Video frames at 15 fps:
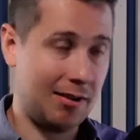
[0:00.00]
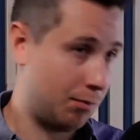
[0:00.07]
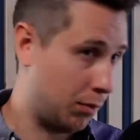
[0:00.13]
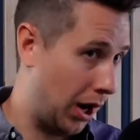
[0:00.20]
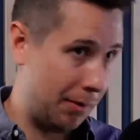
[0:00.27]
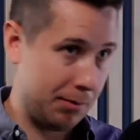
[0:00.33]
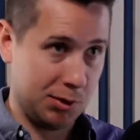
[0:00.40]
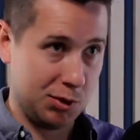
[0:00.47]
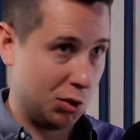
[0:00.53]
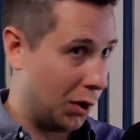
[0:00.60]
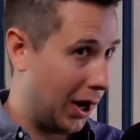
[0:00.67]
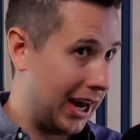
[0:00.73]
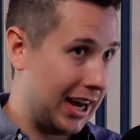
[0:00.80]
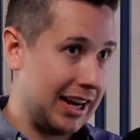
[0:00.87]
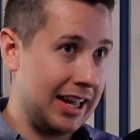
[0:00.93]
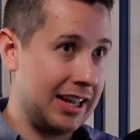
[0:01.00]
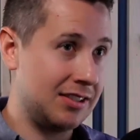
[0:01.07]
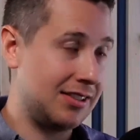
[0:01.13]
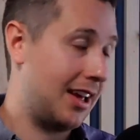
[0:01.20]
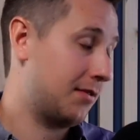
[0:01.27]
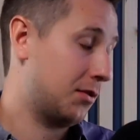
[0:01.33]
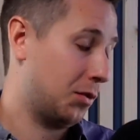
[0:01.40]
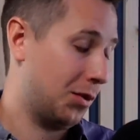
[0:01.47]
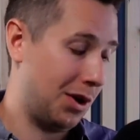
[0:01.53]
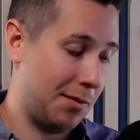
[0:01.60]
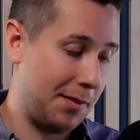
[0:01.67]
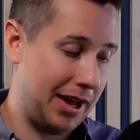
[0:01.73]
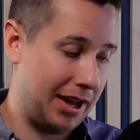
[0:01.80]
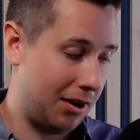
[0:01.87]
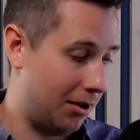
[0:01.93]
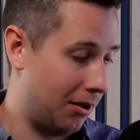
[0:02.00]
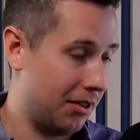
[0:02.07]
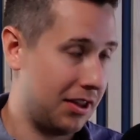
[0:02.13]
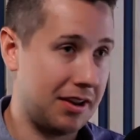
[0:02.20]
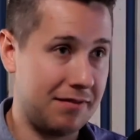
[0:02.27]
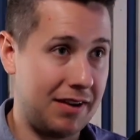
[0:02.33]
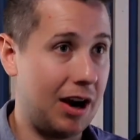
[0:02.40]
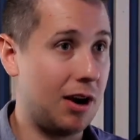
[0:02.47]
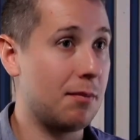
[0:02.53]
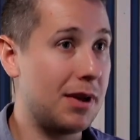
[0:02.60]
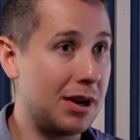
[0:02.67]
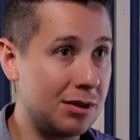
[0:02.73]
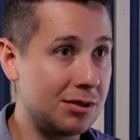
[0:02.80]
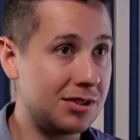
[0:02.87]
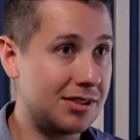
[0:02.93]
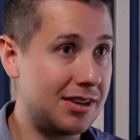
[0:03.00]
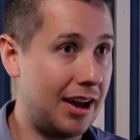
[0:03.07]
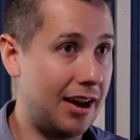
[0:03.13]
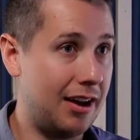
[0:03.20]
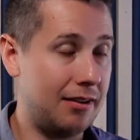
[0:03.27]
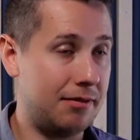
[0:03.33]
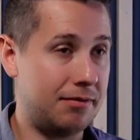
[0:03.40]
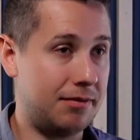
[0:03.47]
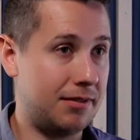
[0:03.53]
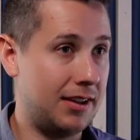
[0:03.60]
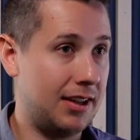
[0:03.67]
proper drainage, they have to worry about all the environmental stuff.